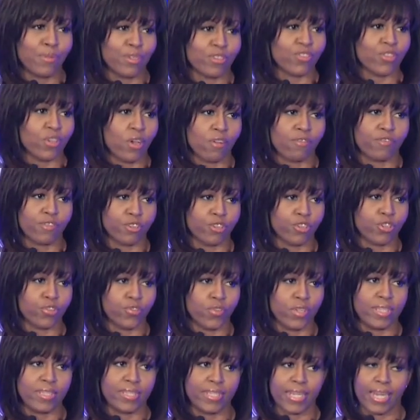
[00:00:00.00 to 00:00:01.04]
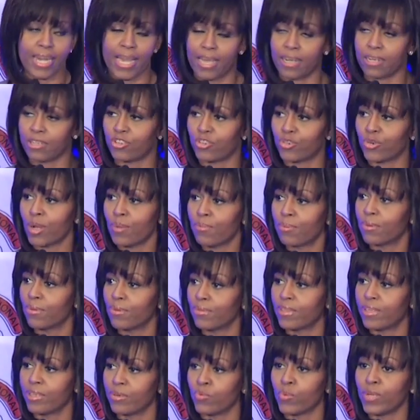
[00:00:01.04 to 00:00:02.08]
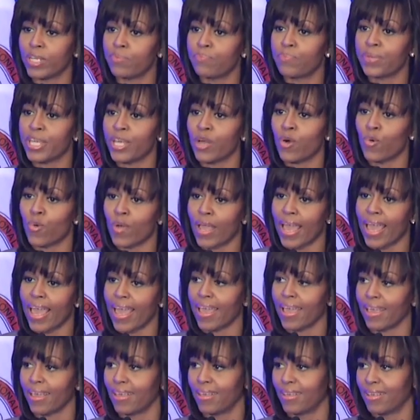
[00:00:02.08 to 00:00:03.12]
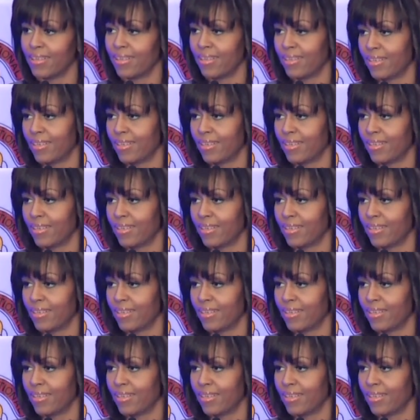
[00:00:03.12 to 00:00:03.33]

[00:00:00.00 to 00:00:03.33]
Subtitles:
us off the streets and out of trouble, then we'd be okay.